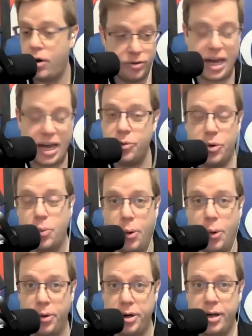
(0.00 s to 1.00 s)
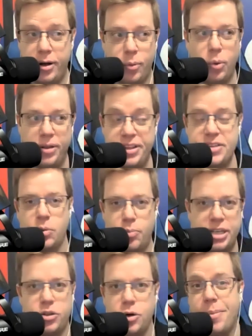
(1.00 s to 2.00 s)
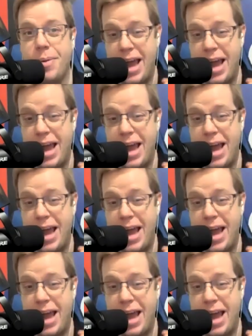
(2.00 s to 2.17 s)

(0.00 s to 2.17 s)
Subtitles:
down the road, what this will bring to him.